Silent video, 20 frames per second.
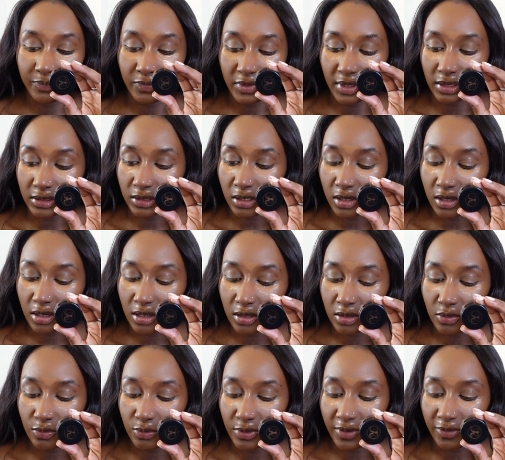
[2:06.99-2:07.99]

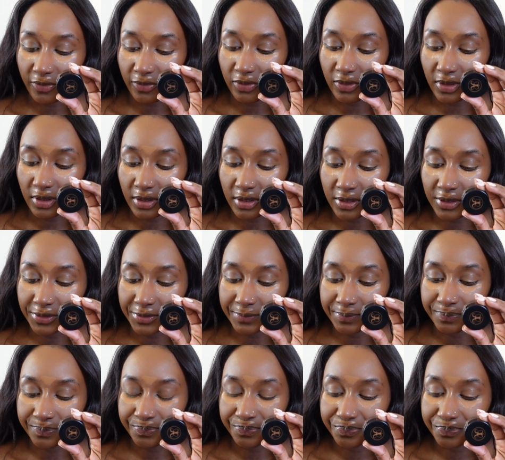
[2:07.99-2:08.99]
along with the
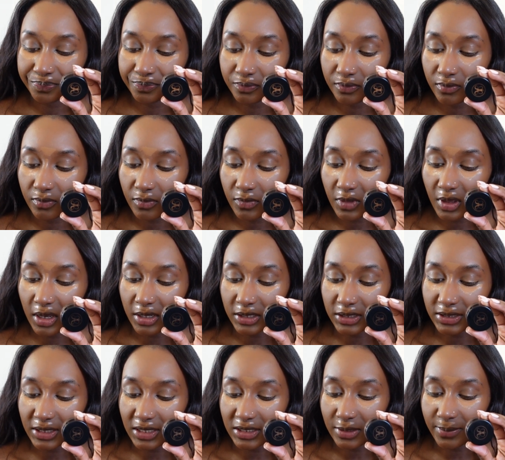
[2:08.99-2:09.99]

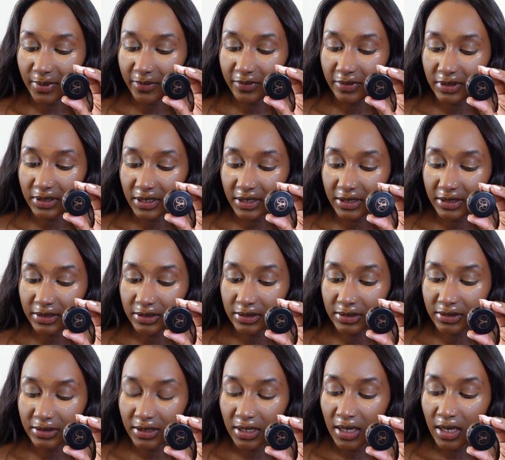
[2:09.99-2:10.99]
Anastasia Beverly
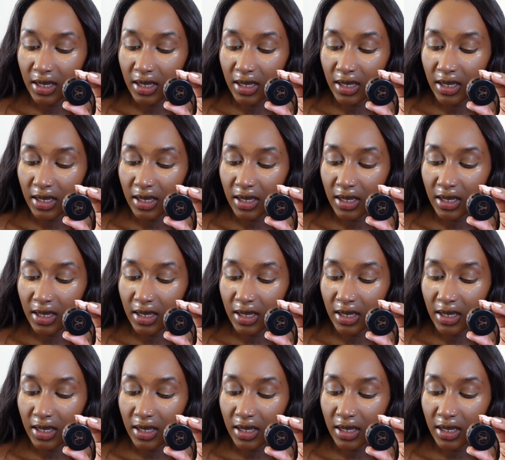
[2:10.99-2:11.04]
Hills